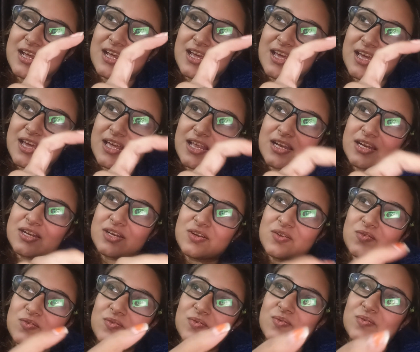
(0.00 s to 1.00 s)
and
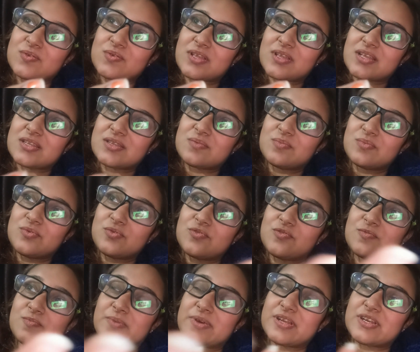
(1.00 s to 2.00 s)
know that the
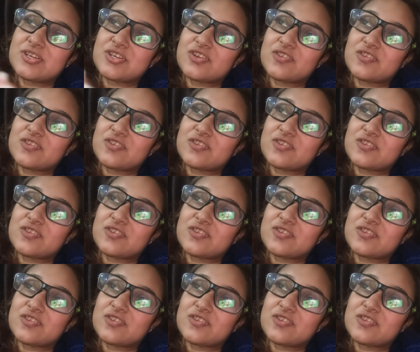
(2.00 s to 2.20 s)
movement